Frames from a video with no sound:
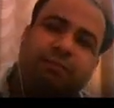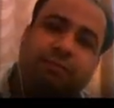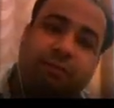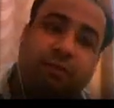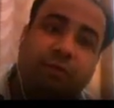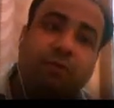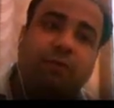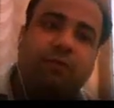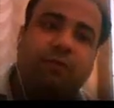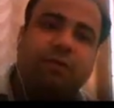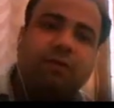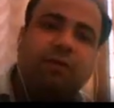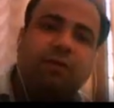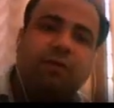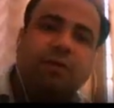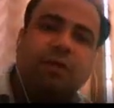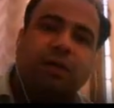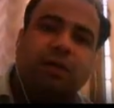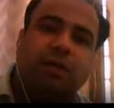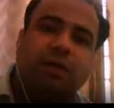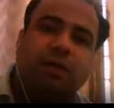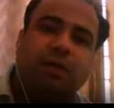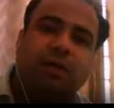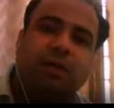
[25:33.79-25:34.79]
improved,
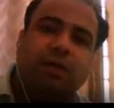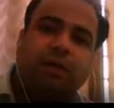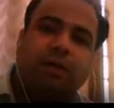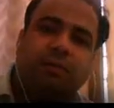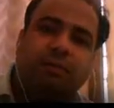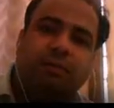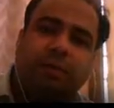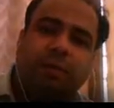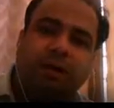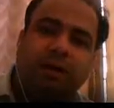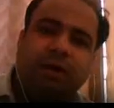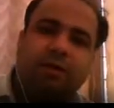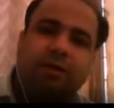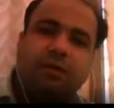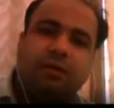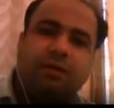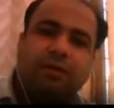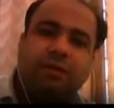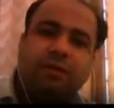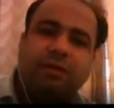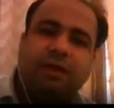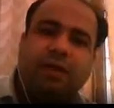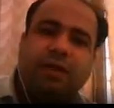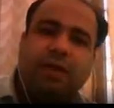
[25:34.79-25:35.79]
but
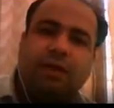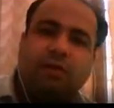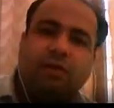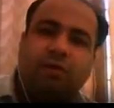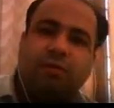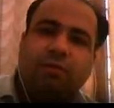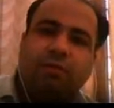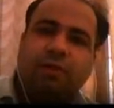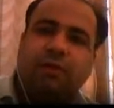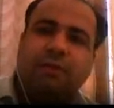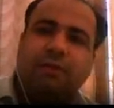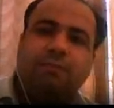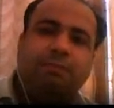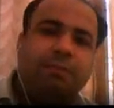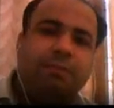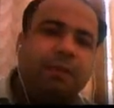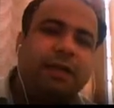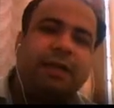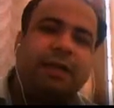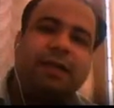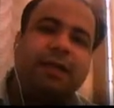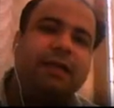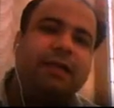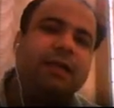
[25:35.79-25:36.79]
they cannot be
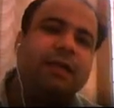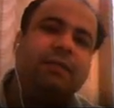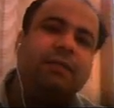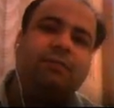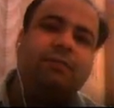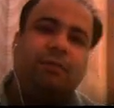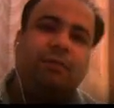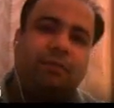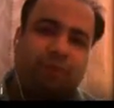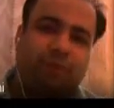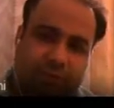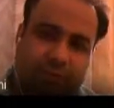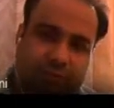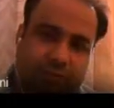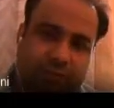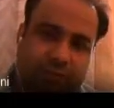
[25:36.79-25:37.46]
completely removed.